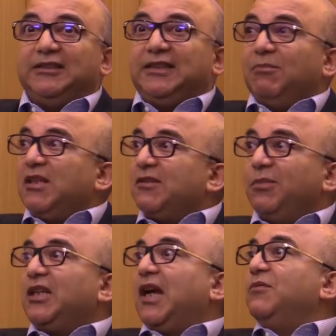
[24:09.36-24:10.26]
there must have been
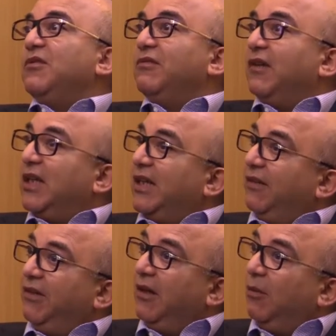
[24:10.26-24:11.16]
times when you felt like
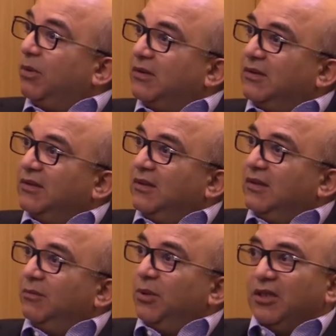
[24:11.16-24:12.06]
giving up.
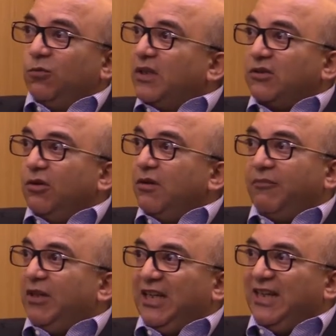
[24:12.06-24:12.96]
Because what couldn't have
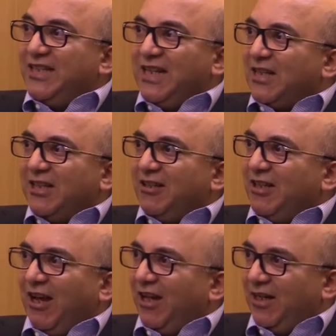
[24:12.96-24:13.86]
been easy at
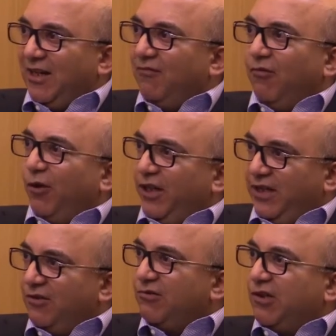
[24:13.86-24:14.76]
39 and 40
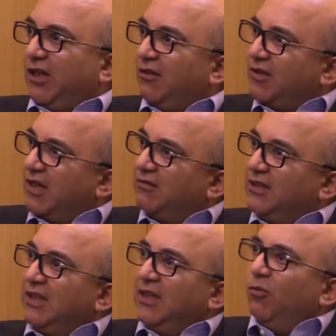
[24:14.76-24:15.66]
to train yourself?
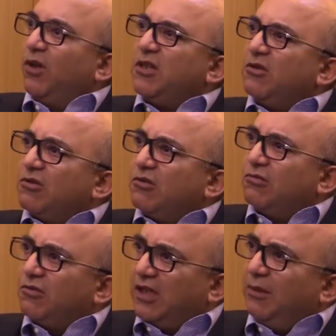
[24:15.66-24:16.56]
What did you do
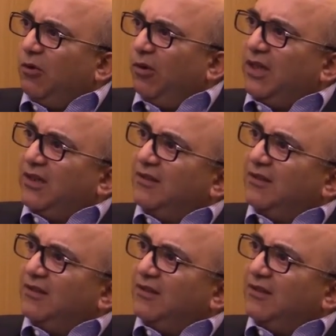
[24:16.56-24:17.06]
to keep going?